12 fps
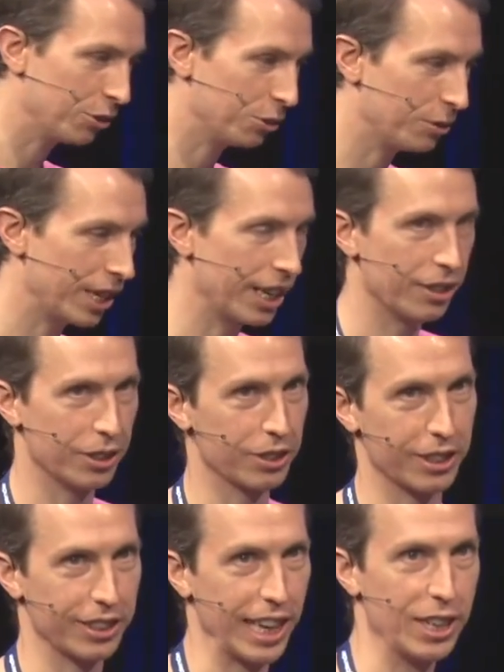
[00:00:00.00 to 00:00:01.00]
through there, and
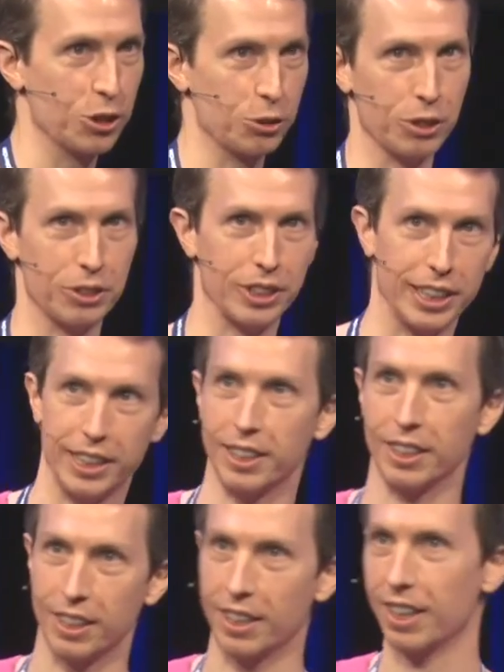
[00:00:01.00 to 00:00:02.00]
it's
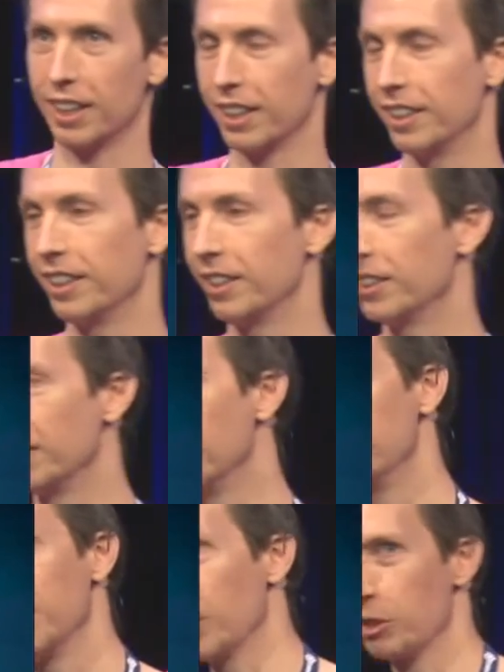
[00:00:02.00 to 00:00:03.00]
dangerously, you're
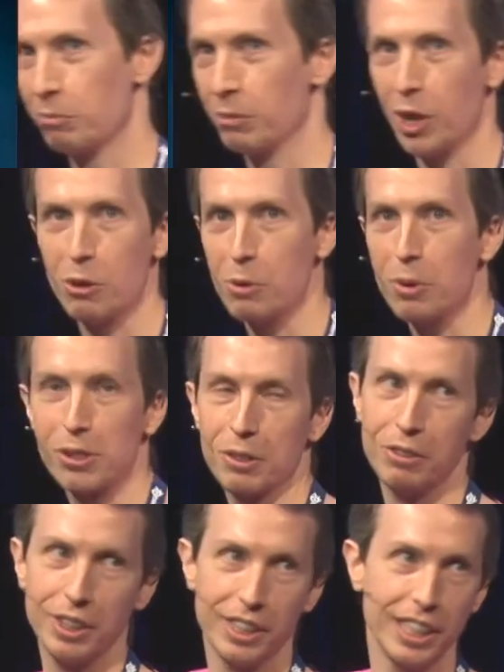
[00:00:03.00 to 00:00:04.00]
going to blow up or
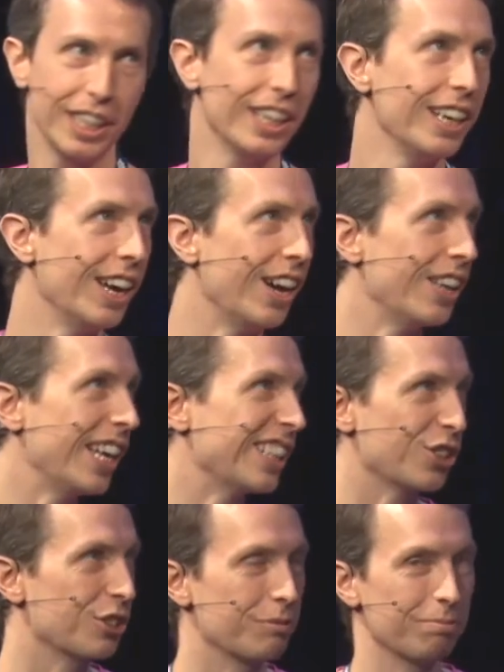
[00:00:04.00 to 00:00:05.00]
something. That
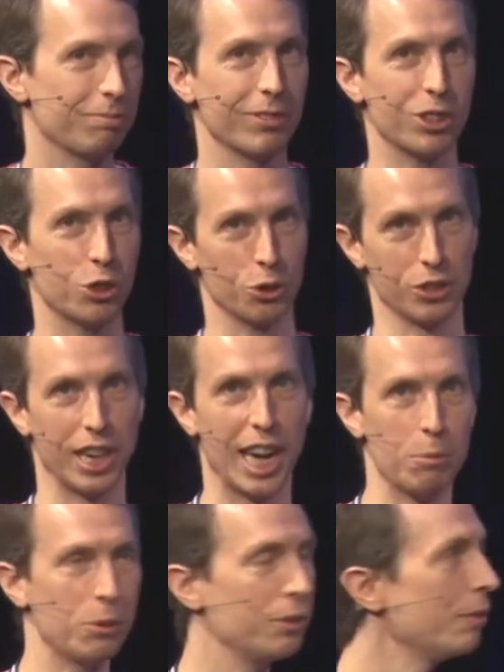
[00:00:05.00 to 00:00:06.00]
just doesn't
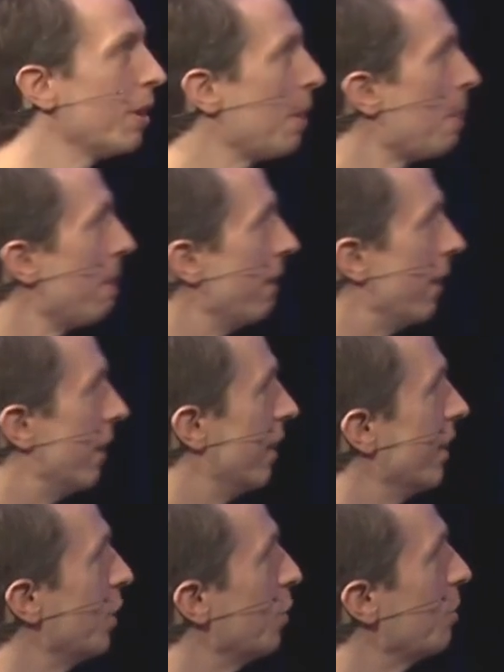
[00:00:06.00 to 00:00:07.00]
happen.
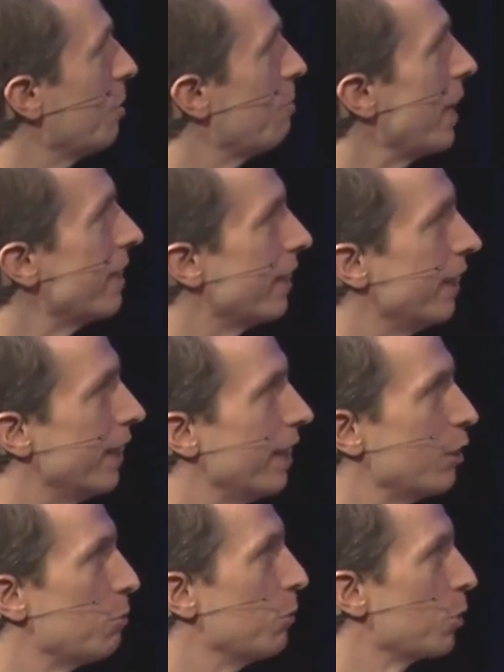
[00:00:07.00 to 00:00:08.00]

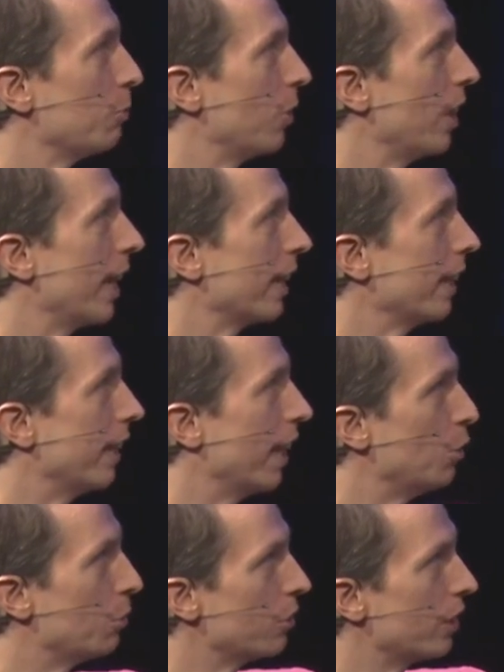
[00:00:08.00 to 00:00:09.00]
It's much more likely
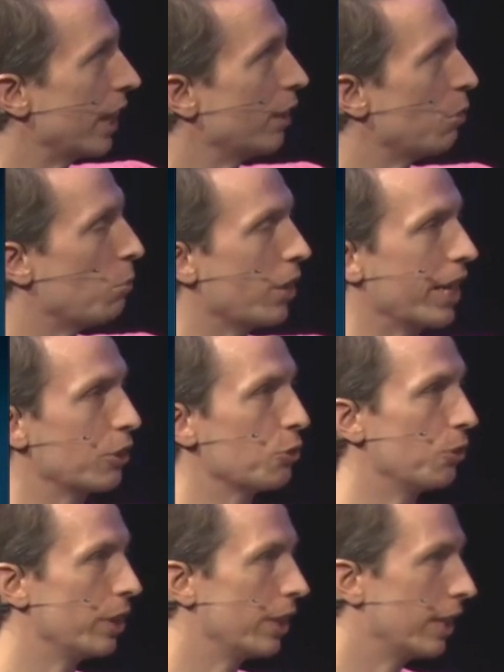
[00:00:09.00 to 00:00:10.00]
that you would stand on one
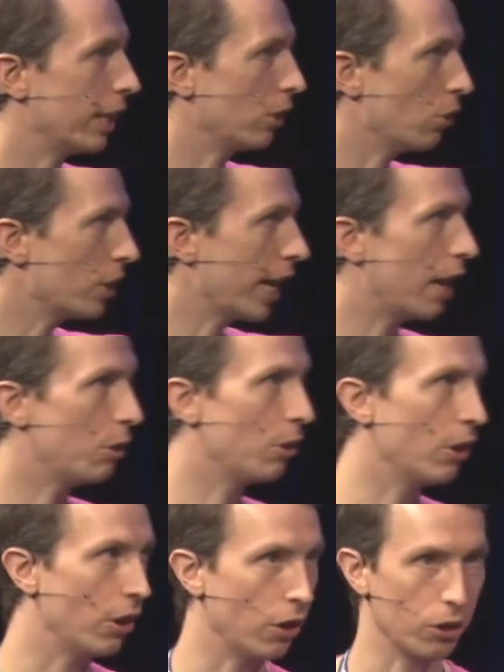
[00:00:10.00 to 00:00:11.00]
asteroid and then look out
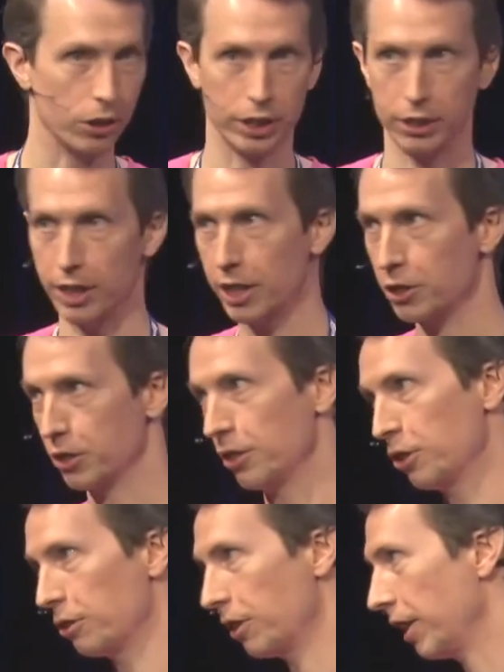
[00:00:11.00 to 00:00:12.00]
at all
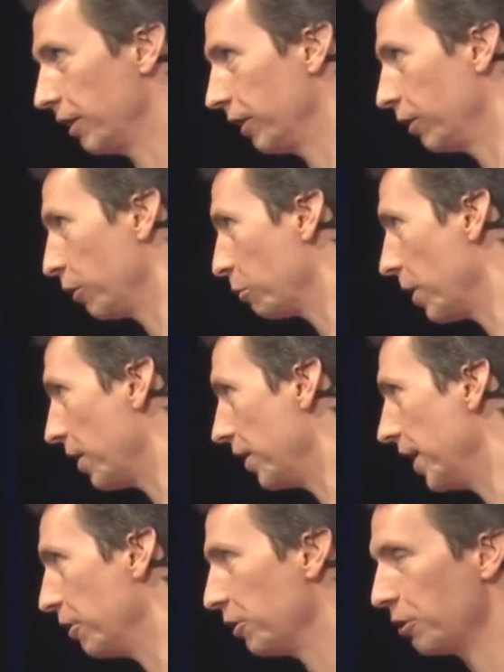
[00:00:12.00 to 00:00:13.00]
directions to try and look where the
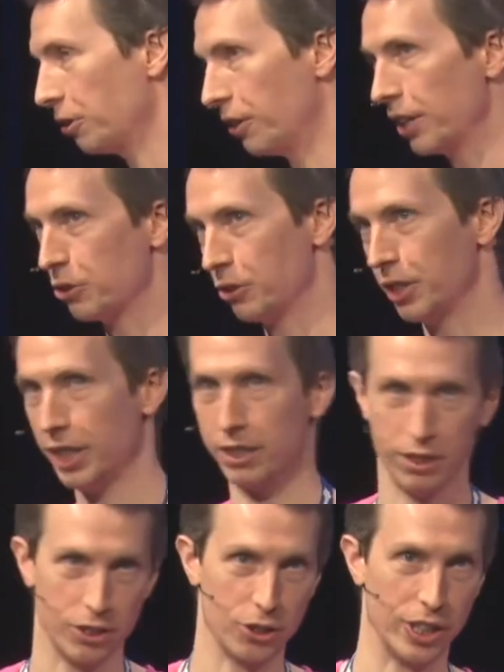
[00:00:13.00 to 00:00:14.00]
nearest other asteroid
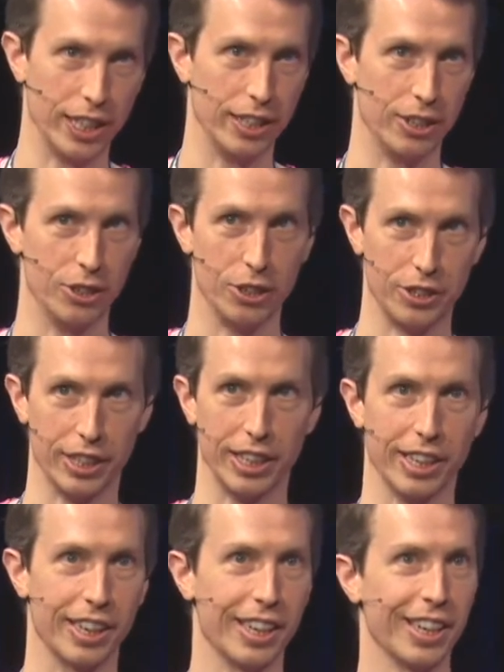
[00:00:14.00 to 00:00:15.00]
is and see
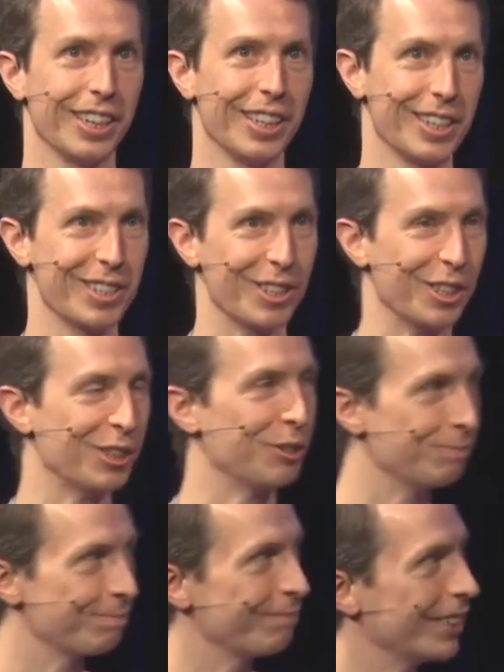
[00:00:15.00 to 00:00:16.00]
nothing. So,
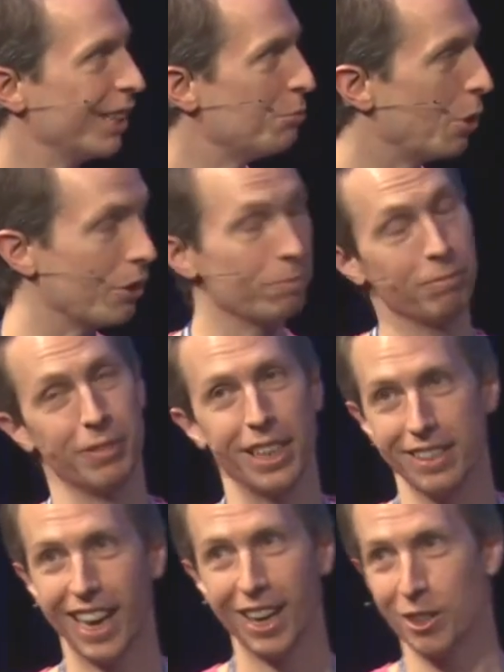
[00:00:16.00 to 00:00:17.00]

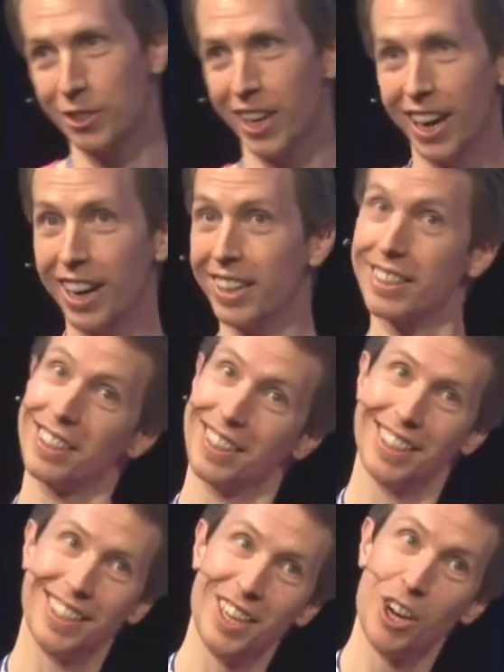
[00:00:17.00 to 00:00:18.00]
is that good art?
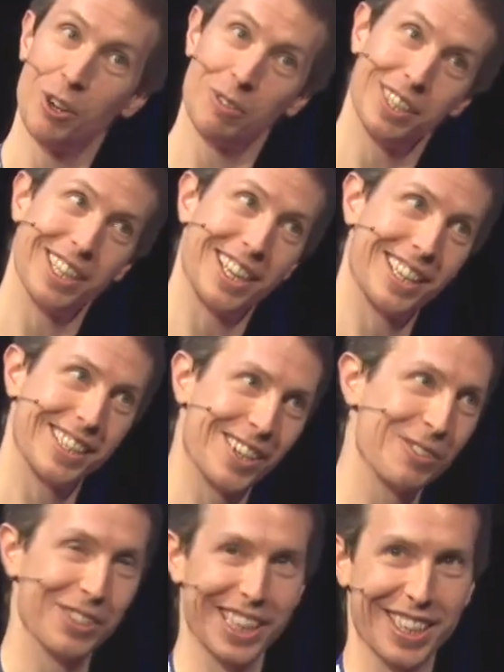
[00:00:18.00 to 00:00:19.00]
No, I
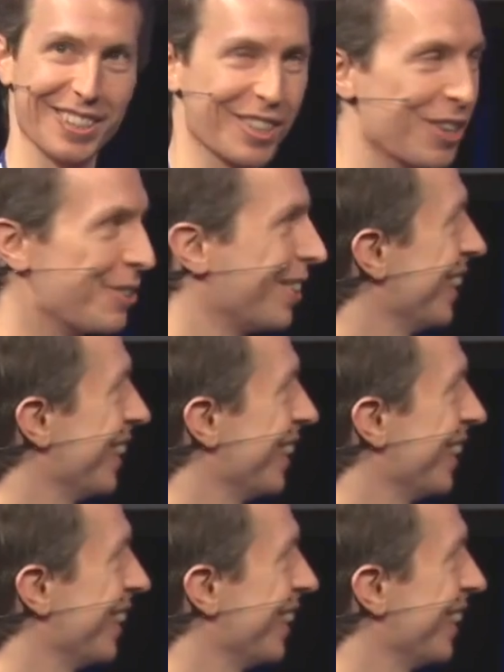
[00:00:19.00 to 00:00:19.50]
don't think so.